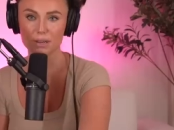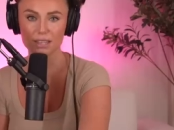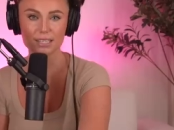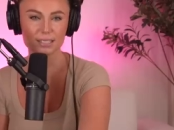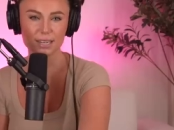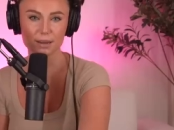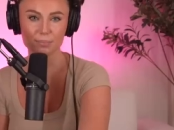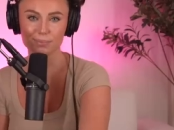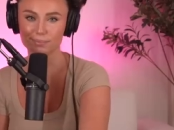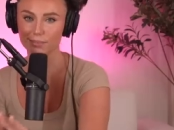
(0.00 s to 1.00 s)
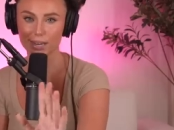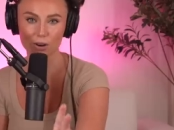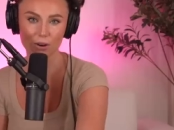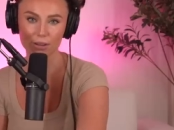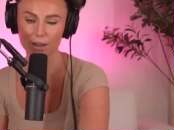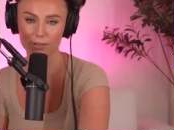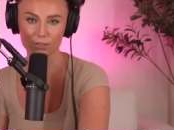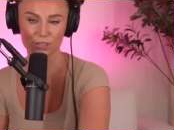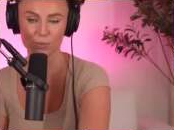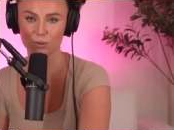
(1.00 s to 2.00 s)
but this tip, like all the
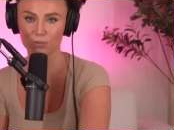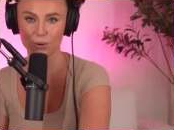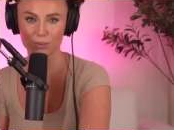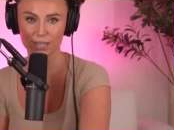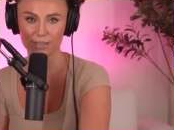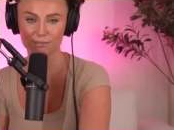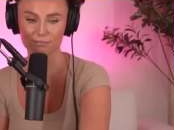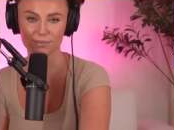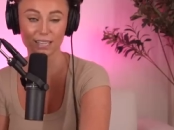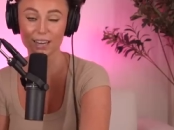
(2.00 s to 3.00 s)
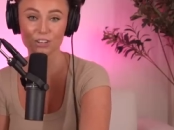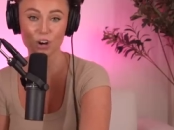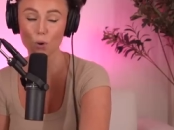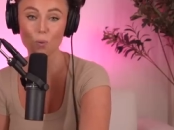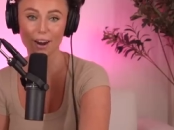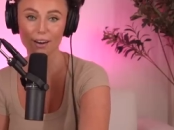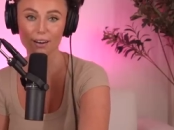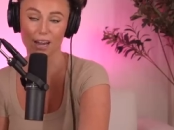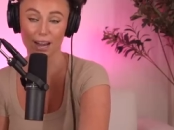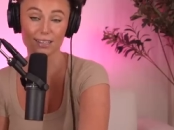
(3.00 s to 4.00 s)
others that were phoned in, led
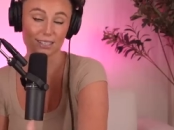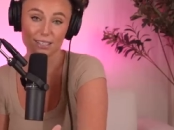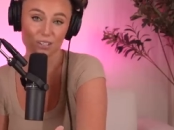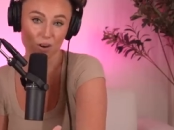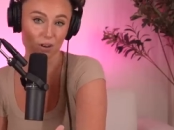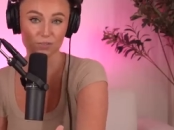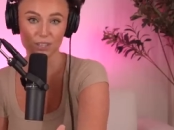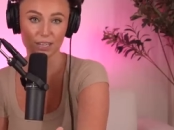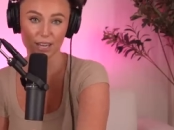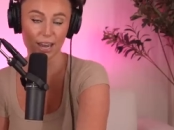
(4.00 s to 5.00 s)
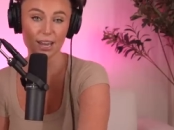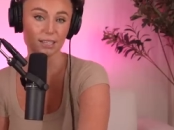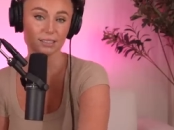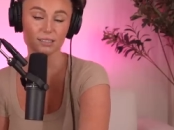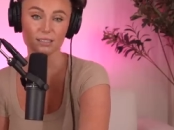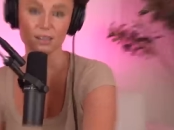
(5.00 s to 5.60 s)
nowhere, as is often the case.